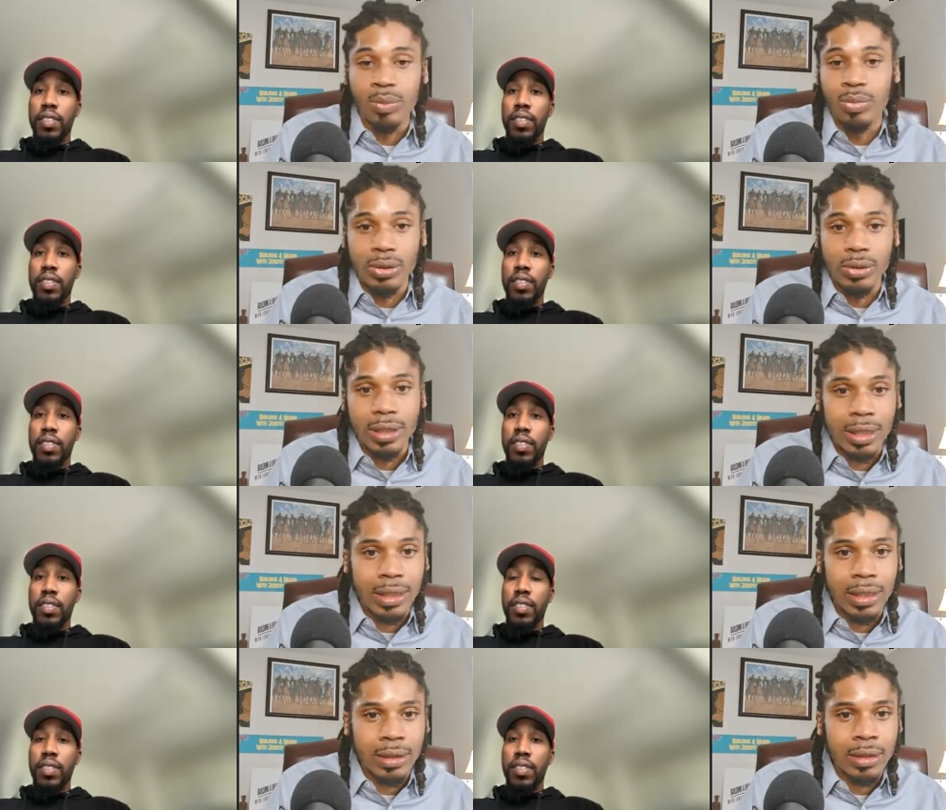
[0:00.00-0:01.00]
Speaker 1: the beauty in
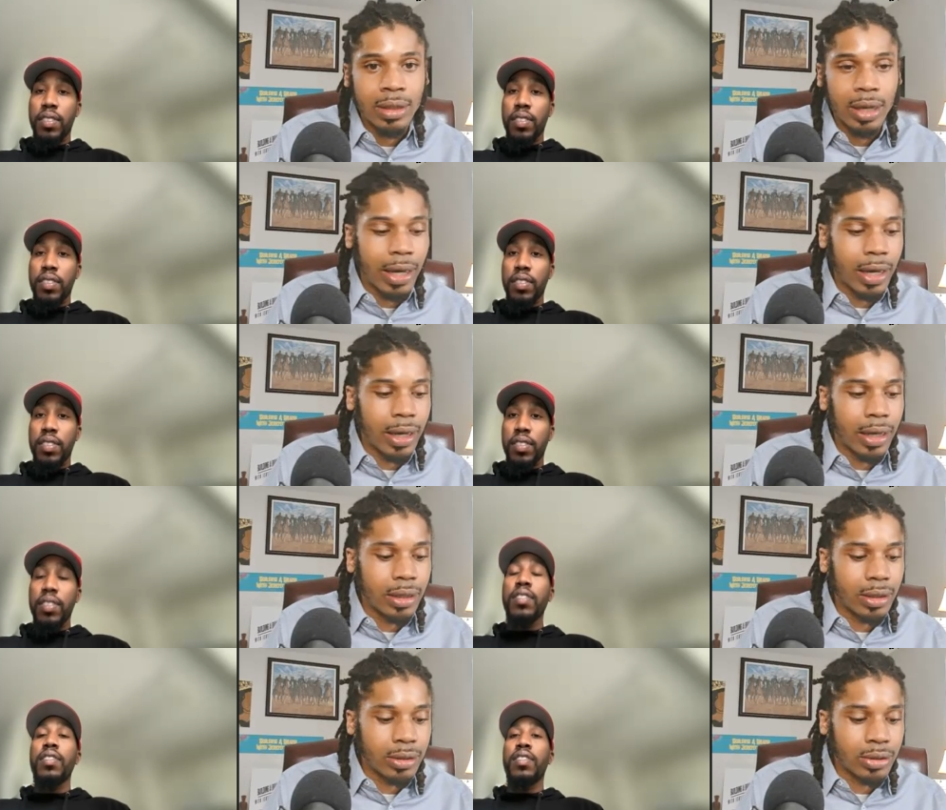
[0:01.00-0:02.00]
it.
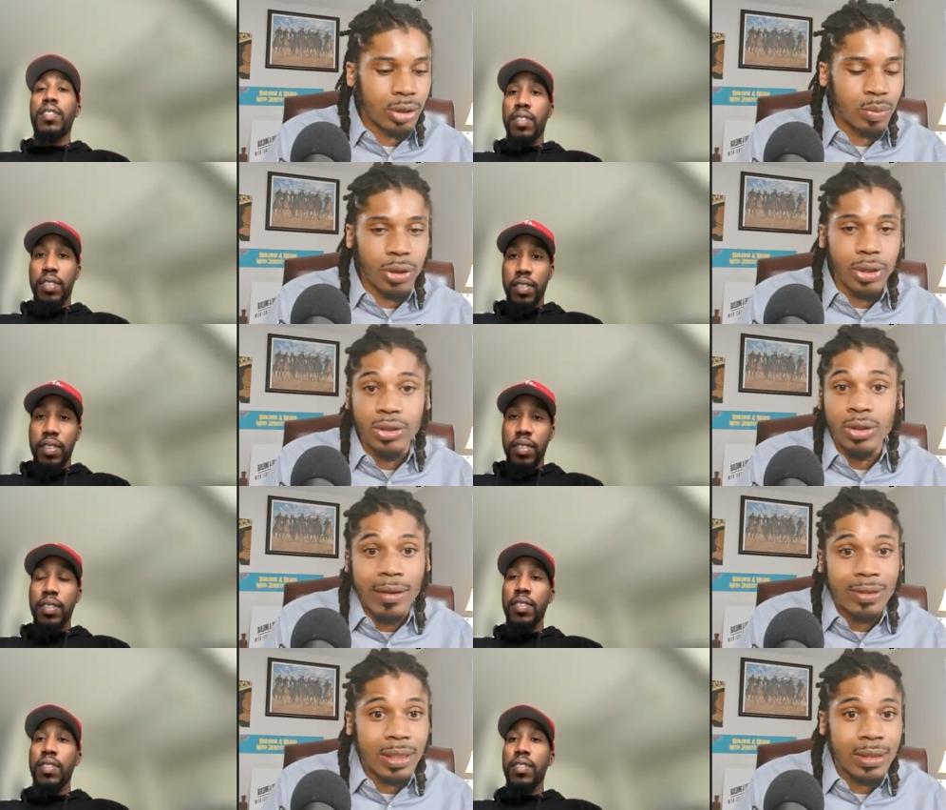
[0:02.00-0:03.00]
And it, to your point, you
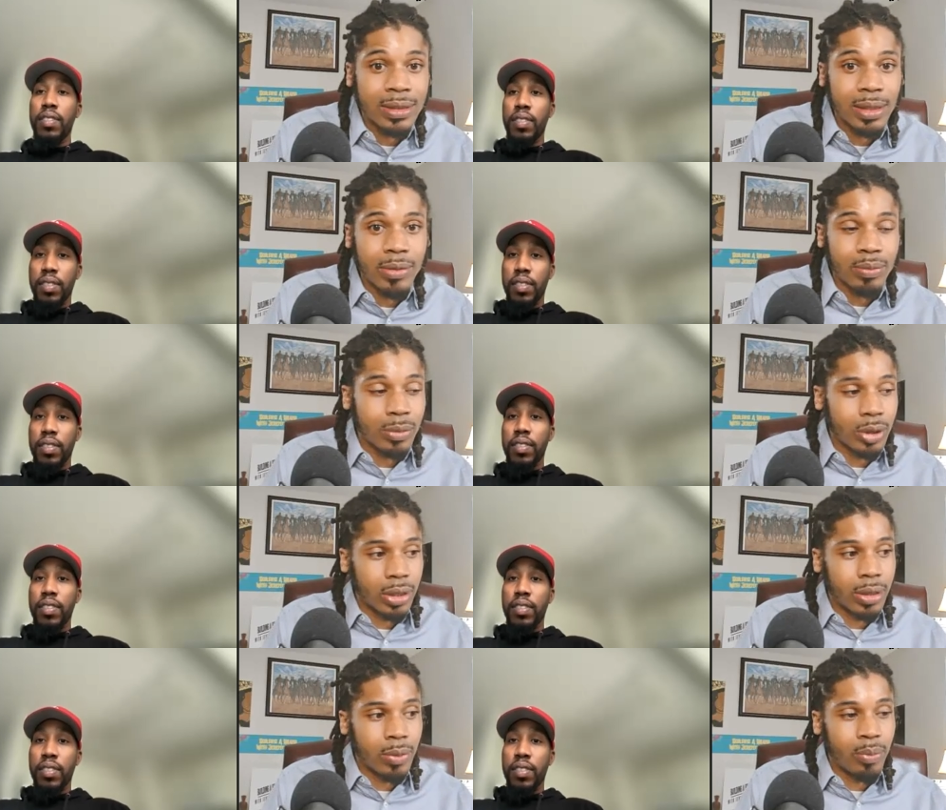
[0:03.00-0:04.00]
have to accept
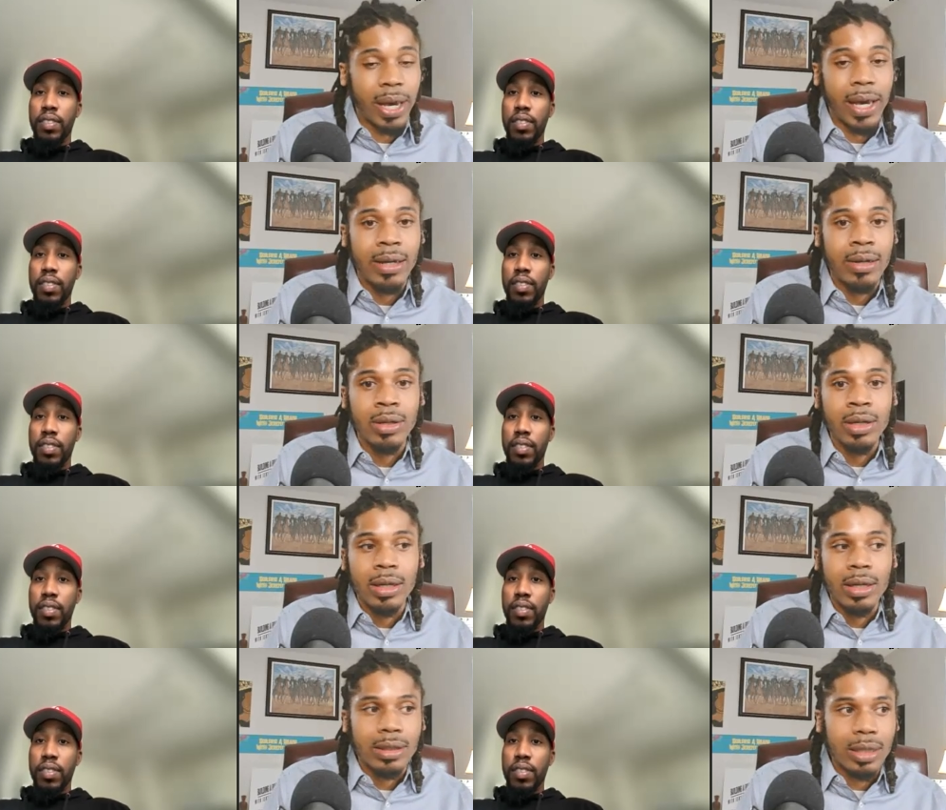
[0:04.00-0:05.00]
the bad
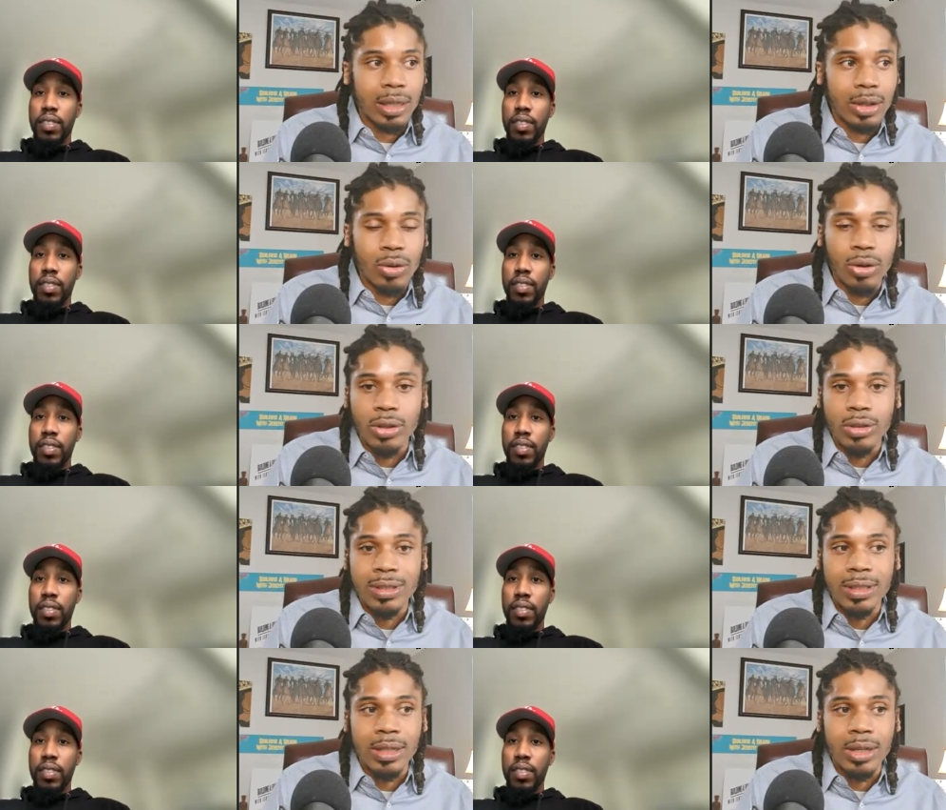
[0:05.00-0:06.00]
in order
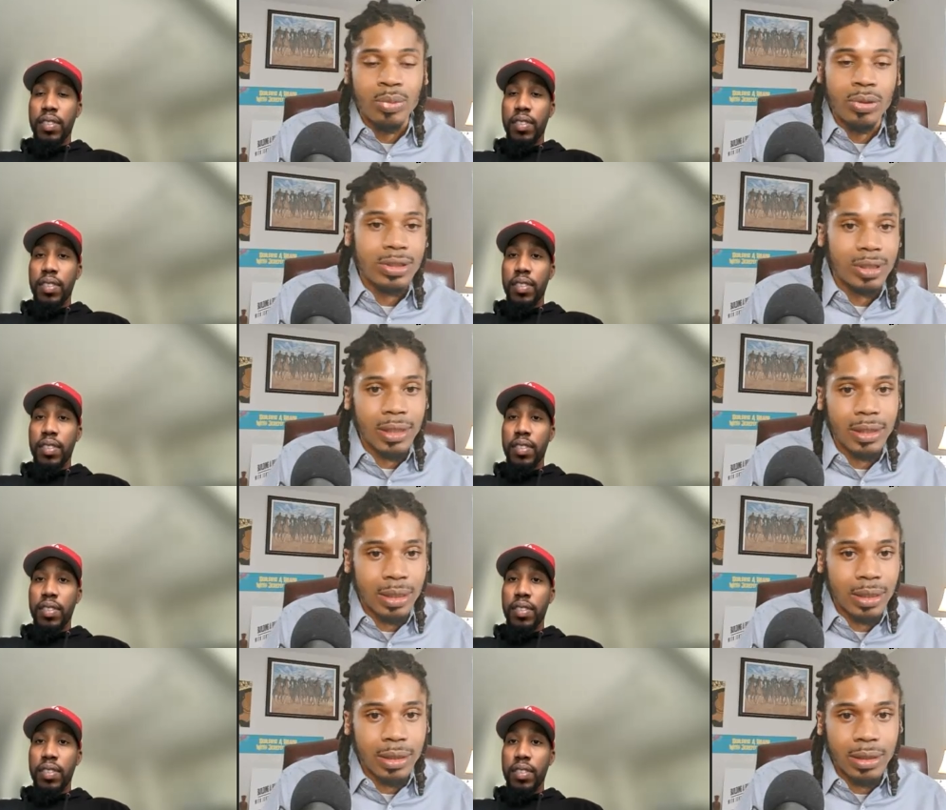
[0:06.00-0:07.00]
to appreciate the
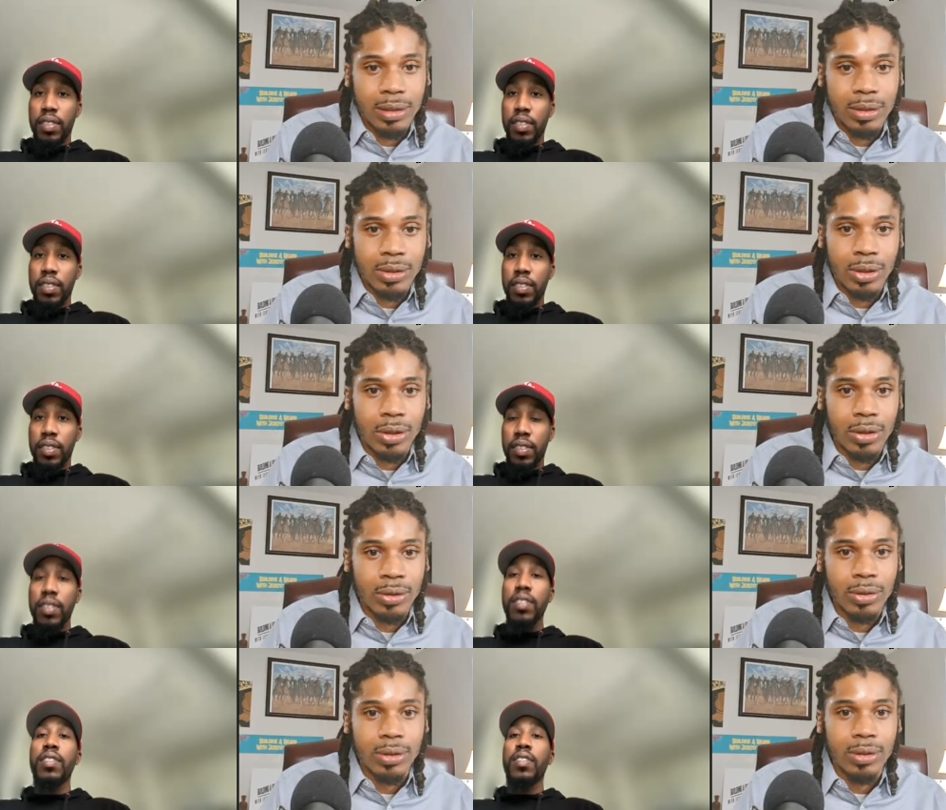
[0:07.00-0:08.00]
good. You
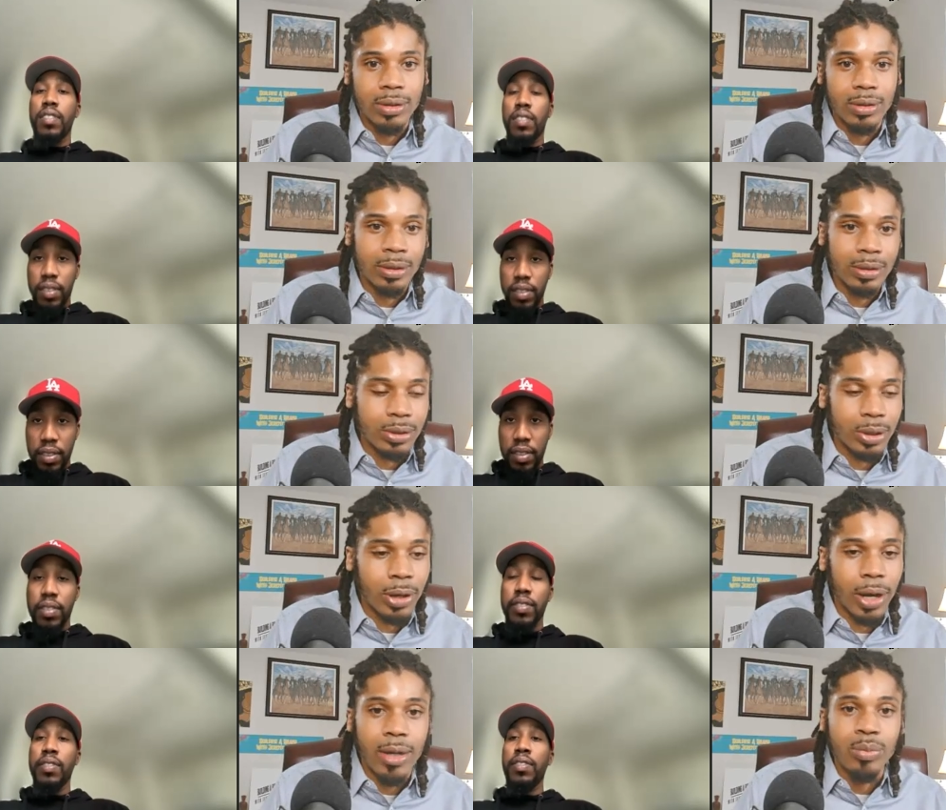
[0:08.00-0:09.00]
know, so
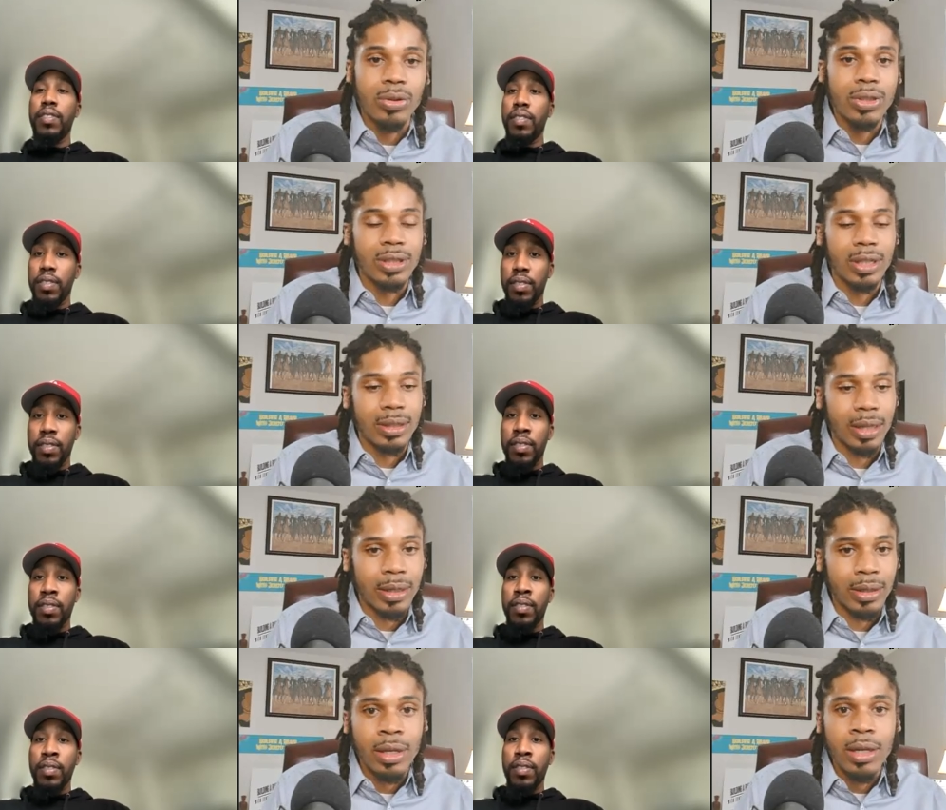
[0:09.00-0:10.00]
yeah. I appreciate
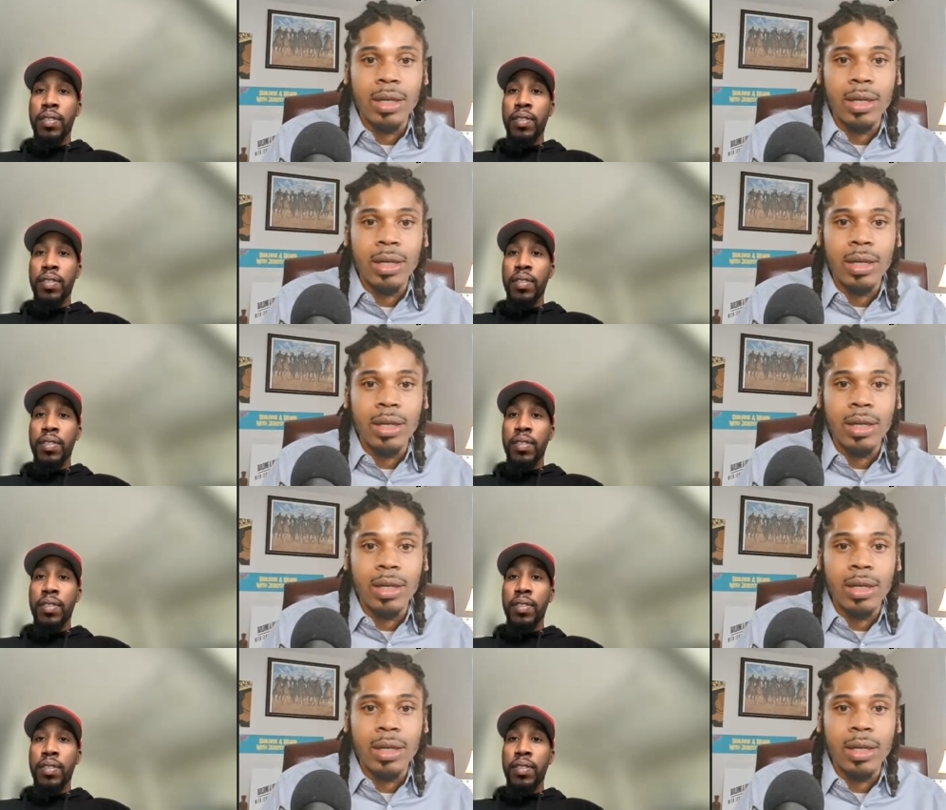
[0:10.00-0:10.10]
that.